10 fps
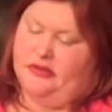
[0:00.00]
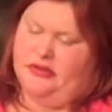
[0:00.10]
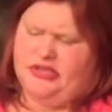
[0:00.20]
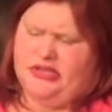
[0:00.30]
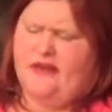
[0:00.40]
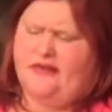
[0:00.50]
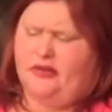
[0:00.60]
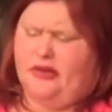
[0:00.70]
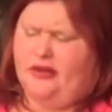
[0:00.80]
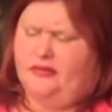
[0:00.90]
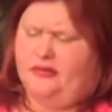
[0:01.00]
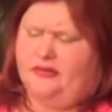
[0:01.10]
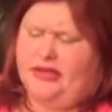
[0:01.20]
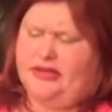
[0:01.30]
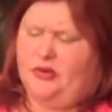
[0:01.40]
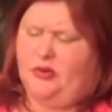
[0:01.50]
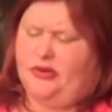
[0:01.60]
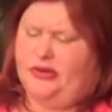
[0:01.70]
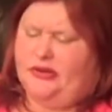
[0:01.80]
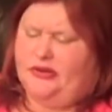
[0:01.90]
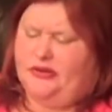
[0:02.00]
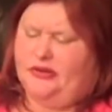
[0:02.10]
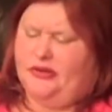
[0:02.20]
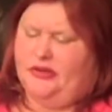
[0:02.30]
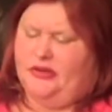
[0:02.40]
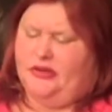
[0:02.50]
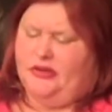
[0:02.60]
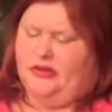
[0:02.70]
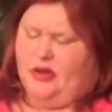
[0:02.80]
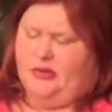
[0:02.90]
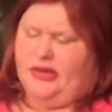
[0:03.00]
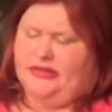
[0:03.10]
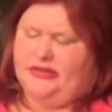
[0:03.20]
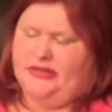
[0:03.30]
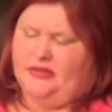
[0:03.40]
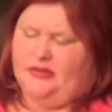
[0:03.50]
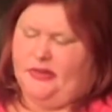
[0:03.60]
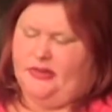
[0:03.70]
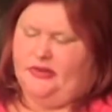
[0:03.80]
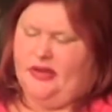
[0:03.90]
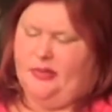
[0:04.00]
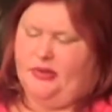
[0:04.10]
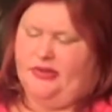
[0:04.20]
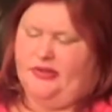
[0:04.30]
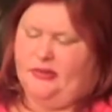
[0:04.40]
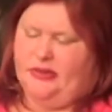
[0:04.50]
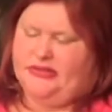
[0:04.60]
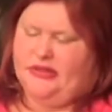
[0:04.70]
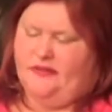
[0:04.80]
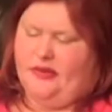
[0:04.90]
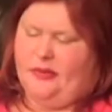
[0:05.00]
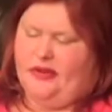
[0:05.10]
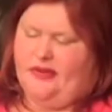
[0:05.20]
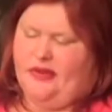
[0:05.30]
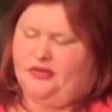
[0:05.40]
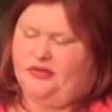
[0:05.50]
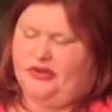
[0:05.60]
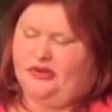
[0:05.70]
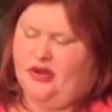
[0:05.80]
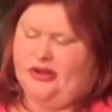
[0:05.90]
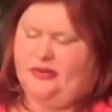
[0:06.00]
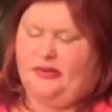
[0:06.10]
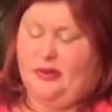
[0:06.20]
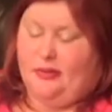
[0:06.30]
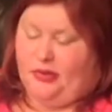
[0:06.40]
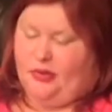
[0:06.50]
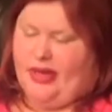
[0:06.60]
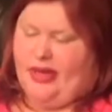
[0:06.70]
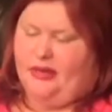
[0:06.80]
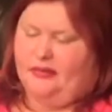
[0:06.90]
"Does she have a grave?" asked Coraline. "Oh, yes," said the other mother. "I put her in there myself, and when I found her trying to crawl out, I put her back."